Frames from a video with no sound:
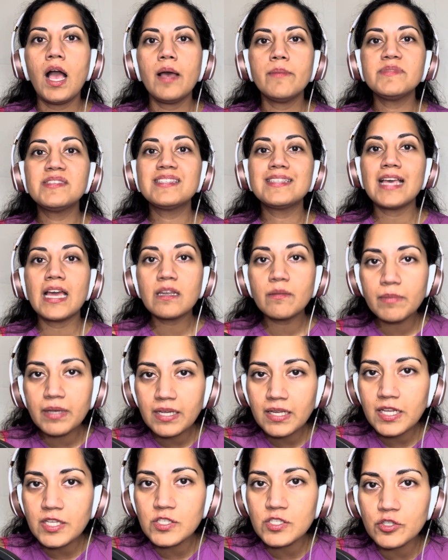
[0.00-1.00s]
send me
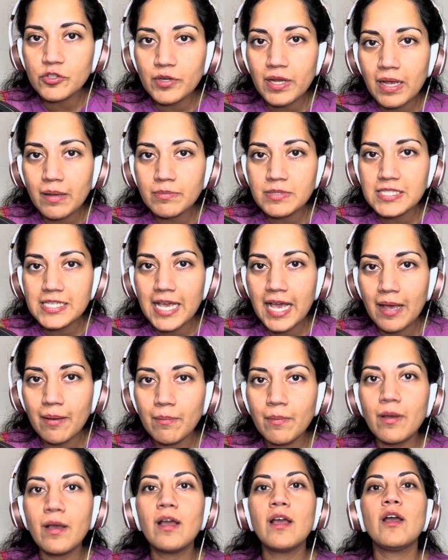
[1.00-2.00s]
an Instagram
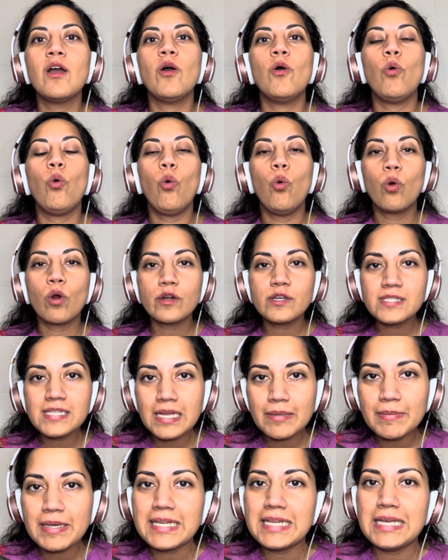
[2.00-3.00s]
DM or
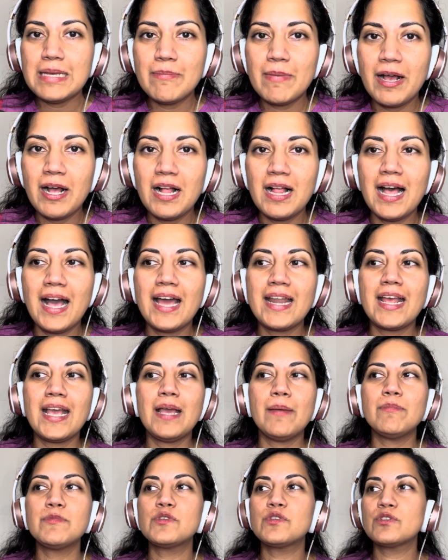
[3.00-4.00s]
send me an email, and I
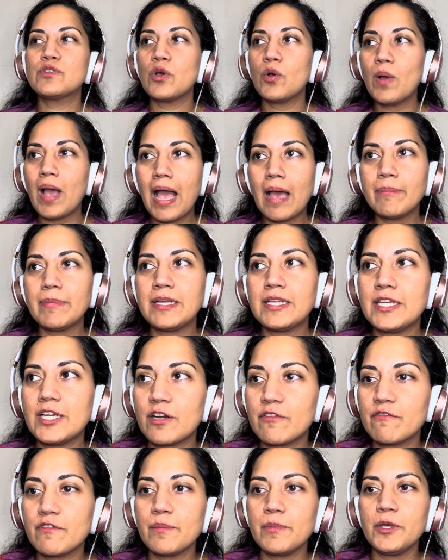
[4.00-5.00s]
am so happy to
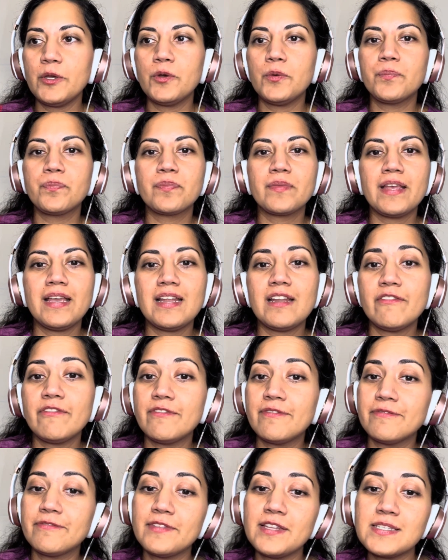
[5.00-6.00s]
hear from you. And if
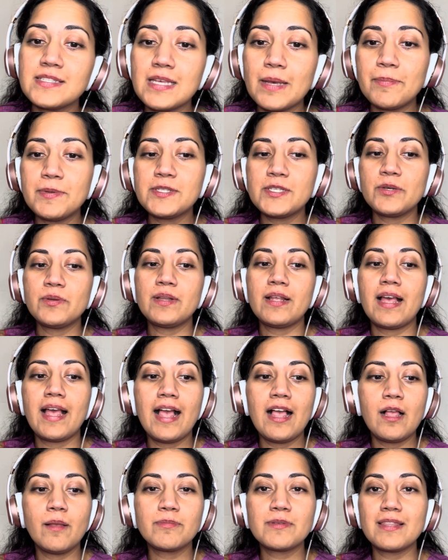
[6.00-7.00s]
this episode
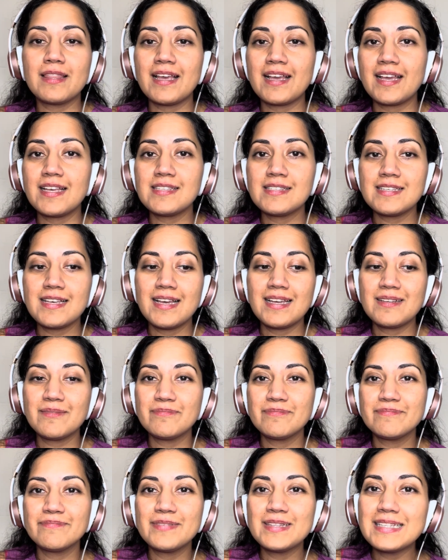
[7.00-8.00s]
helped, like I said,
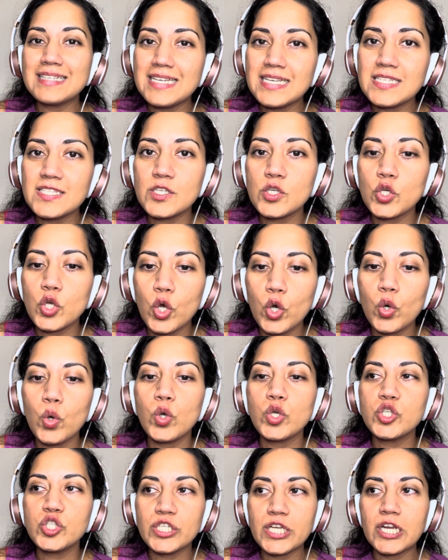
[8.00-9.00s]
please go
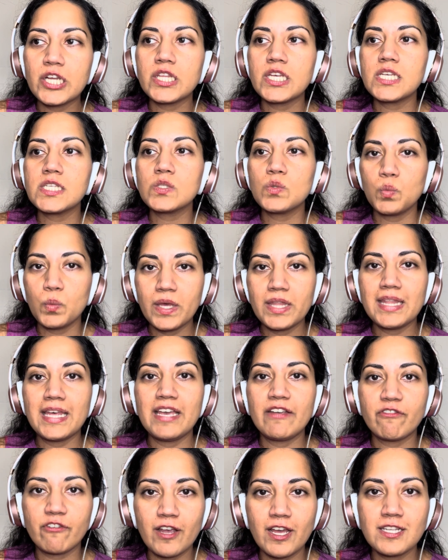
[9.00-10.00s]
share this with a
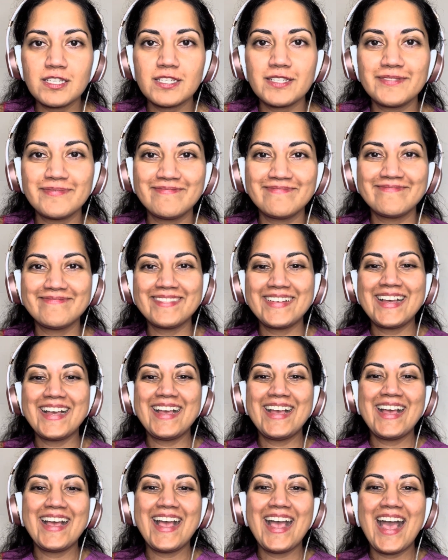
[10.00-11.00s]
friend.
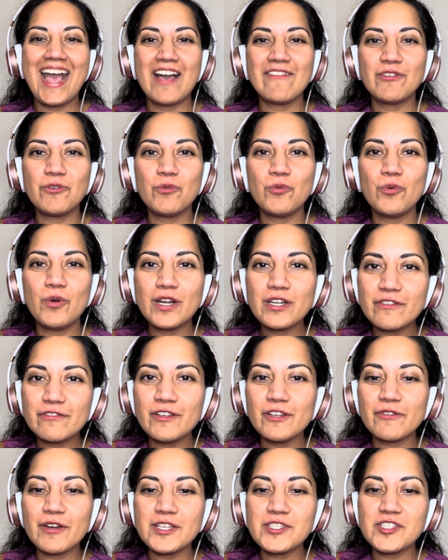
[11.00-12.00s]
Have a
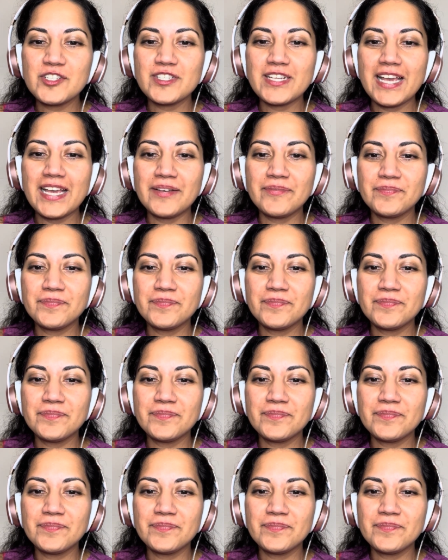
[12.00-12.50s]
wonderful rest of your day.